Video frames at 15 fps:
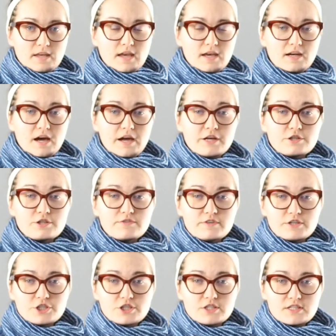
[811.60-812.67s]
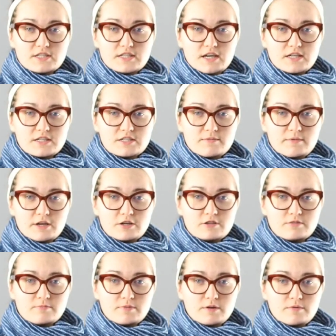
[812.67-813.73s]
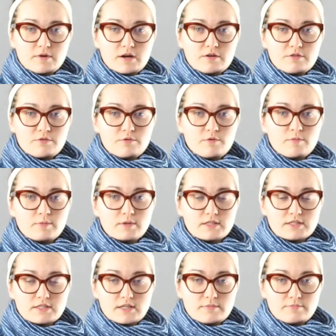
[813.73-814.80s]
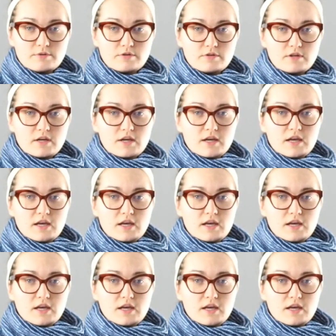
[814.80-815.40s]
An iron deficiency test may also be run through a blood sample,